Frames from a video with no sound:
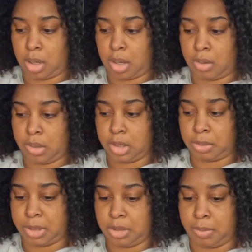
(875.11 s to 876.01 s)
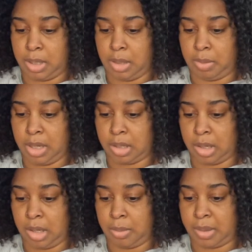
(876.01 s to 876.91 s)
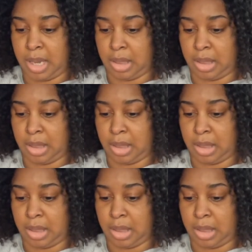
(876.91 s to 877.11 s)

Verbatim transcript: all orders must be picked up